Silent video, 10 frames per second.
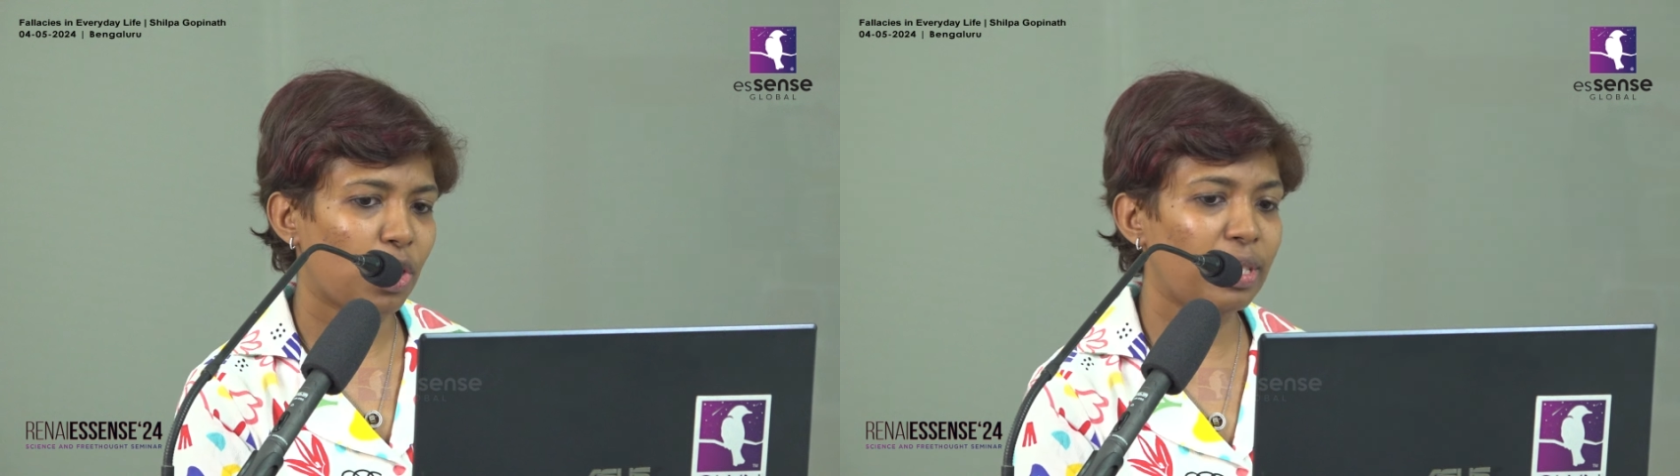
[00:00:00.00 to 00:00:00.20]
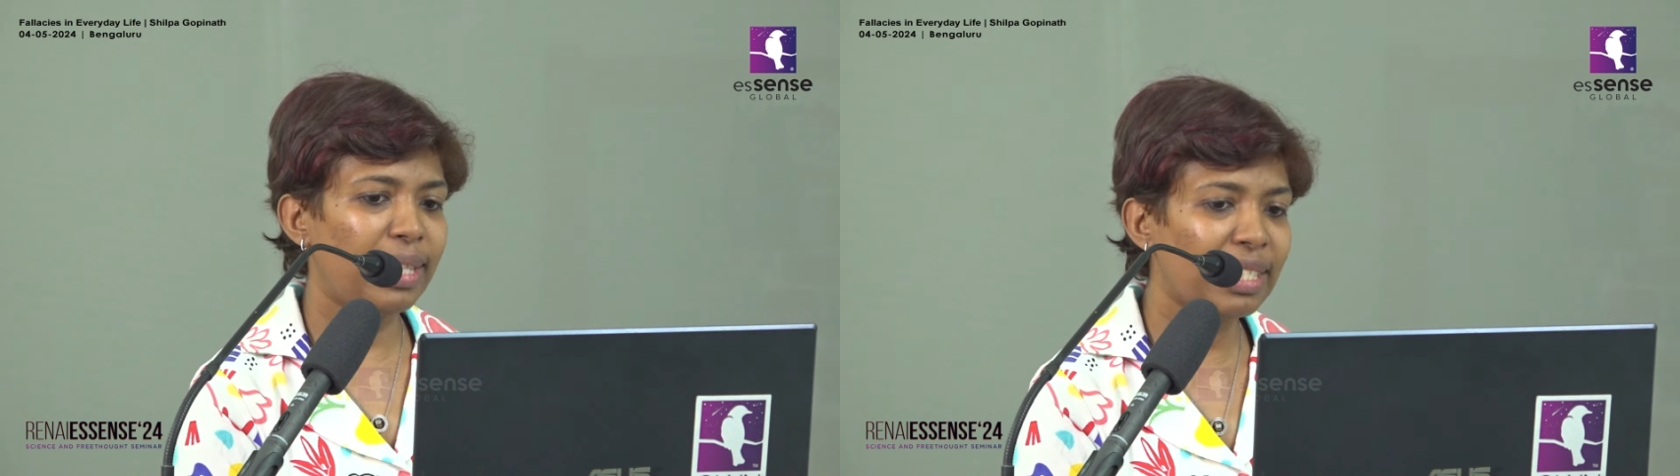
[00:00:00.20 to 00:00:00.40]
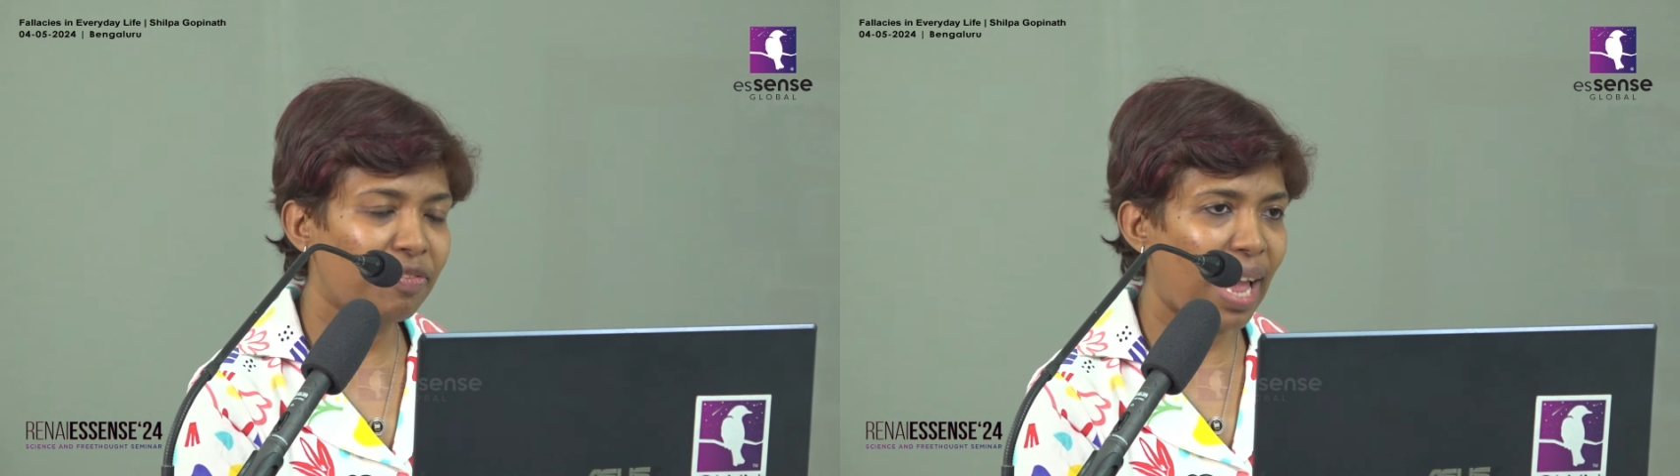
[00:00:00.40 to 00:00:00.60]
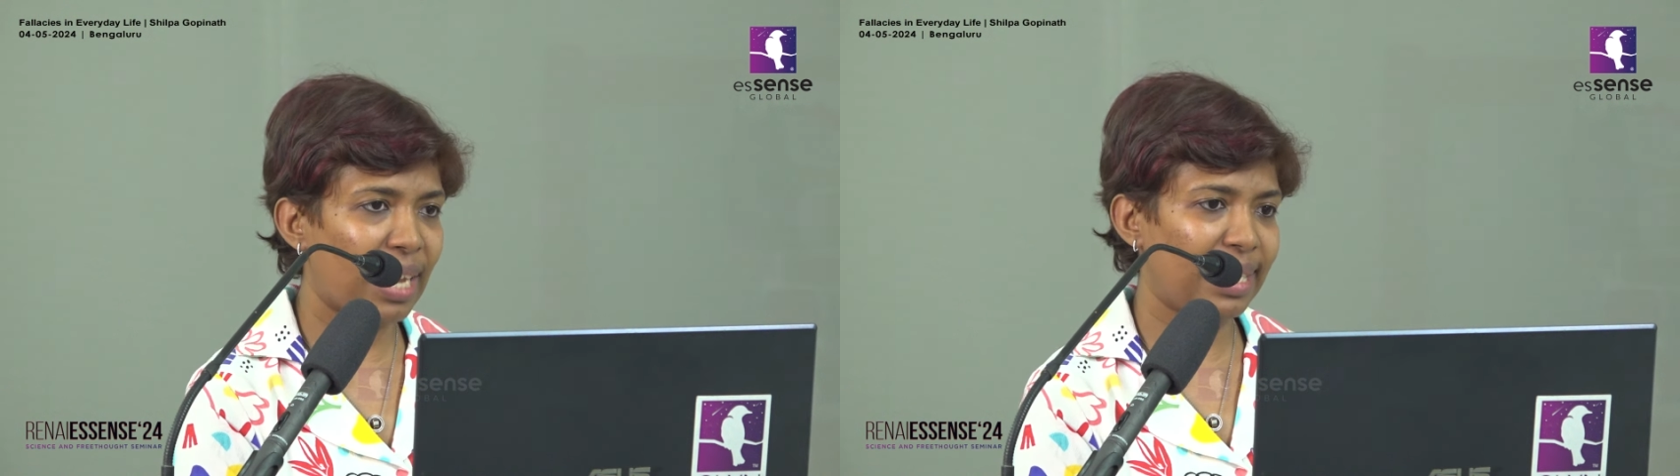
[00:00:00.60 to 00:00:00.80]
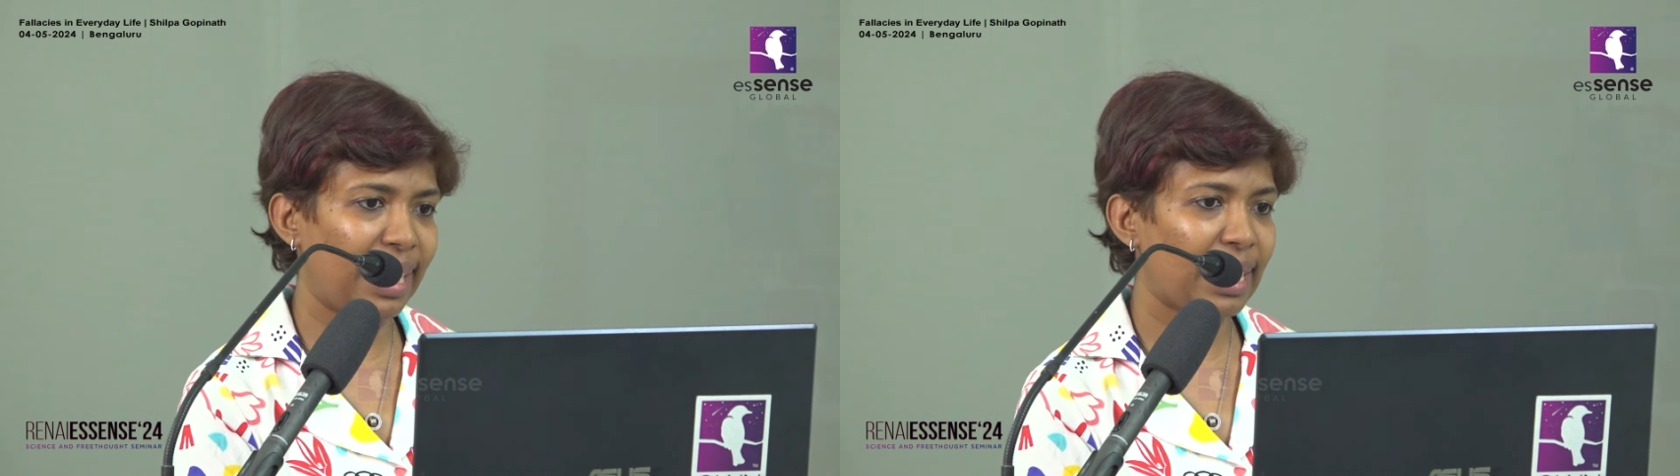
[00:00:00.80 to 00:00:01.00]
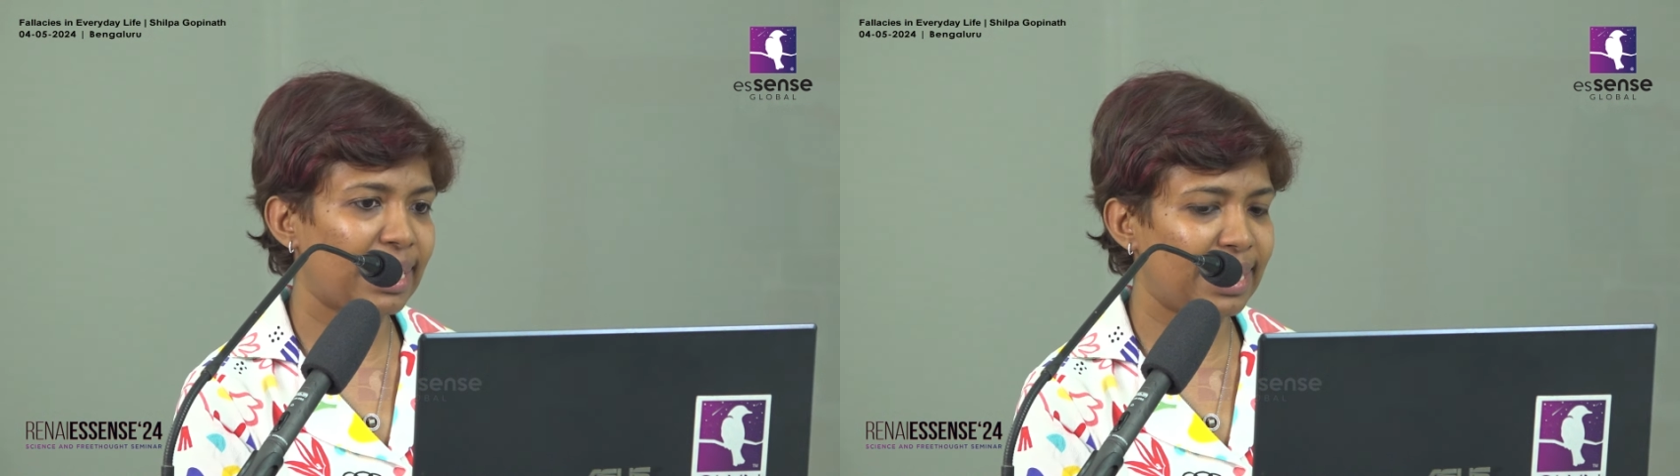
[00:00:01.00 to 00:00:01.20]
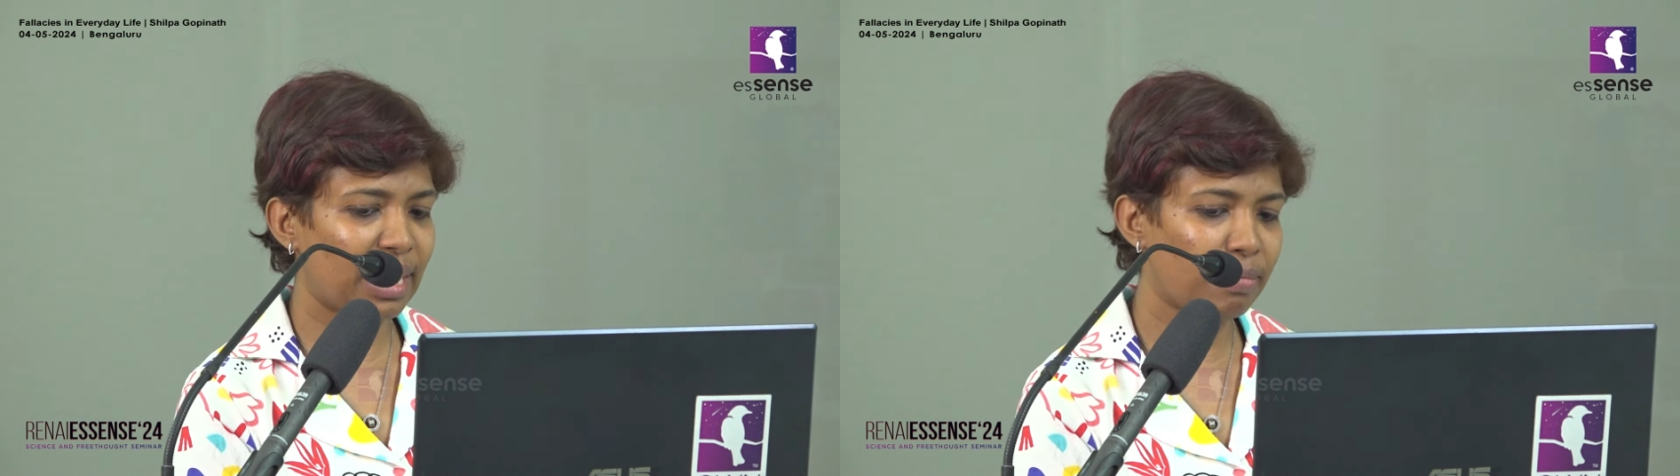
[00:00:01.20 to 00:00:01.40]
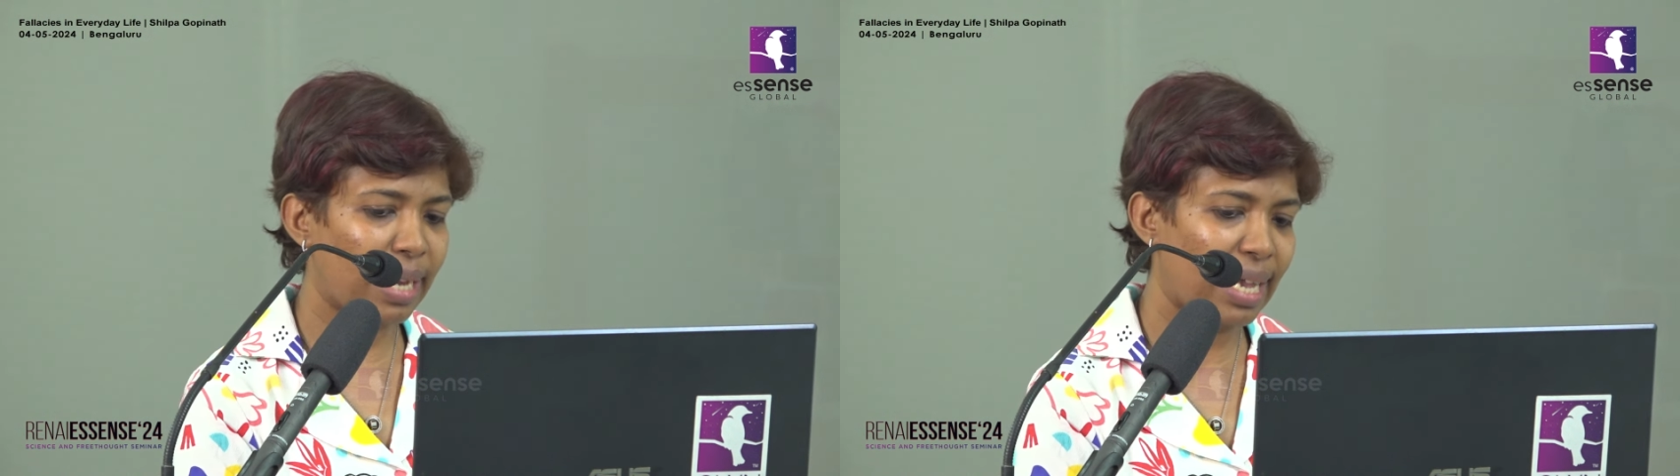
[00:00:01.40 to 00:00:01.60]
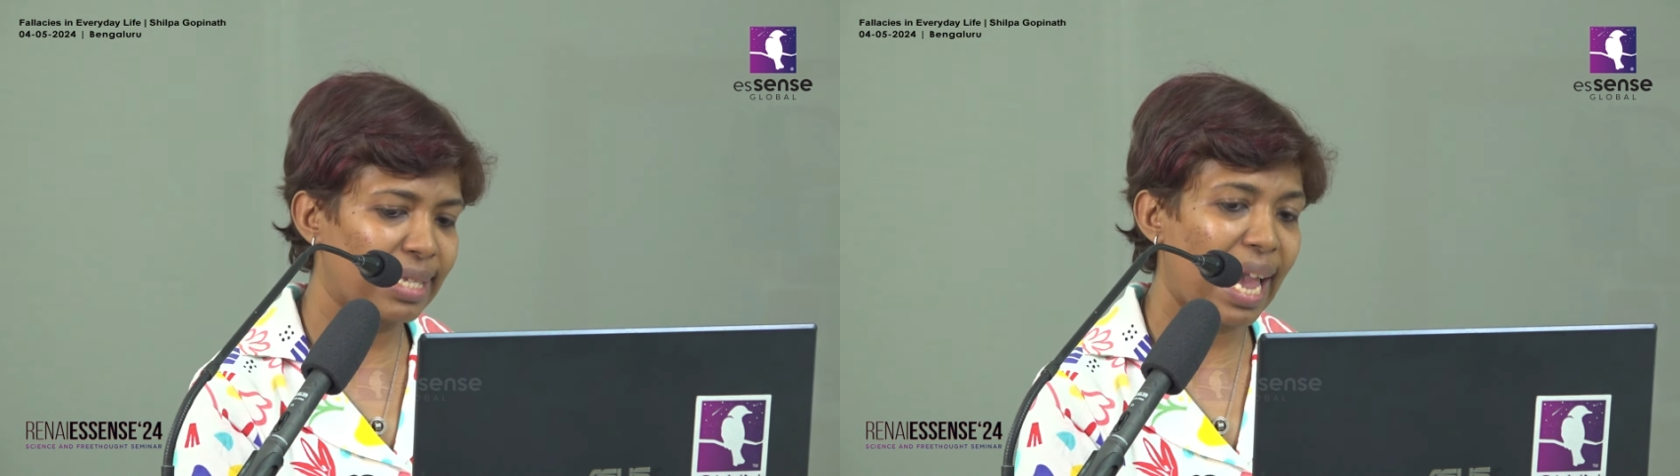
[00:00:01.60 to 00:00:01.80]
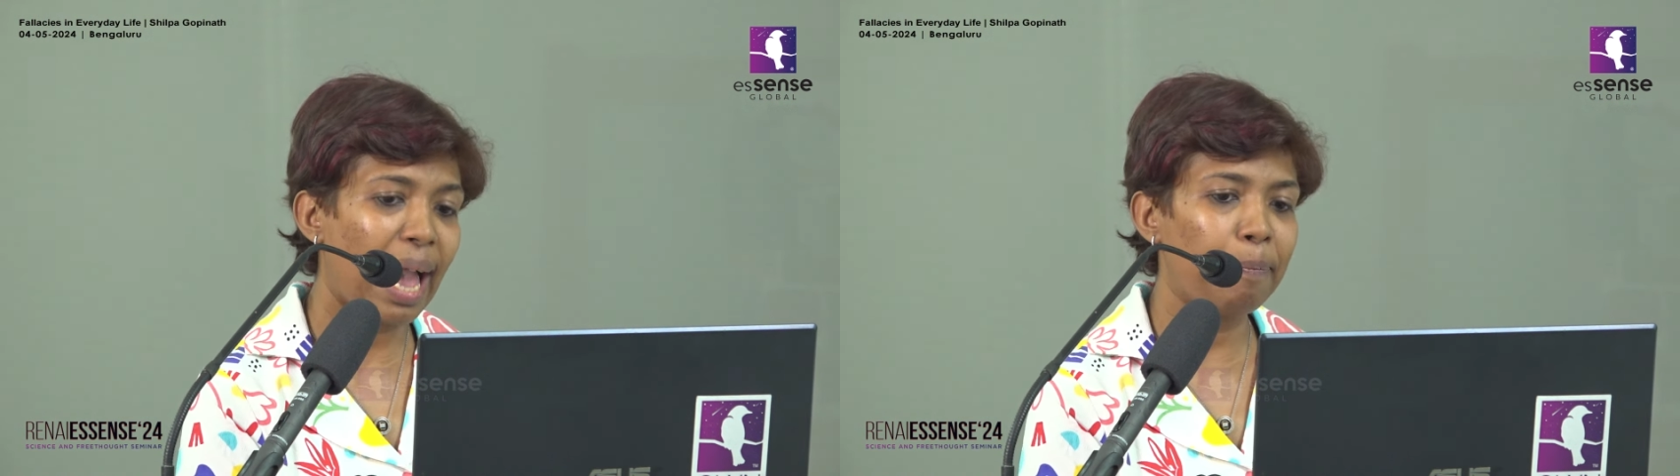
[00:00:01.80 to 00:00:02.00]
So, this fallacy is termed as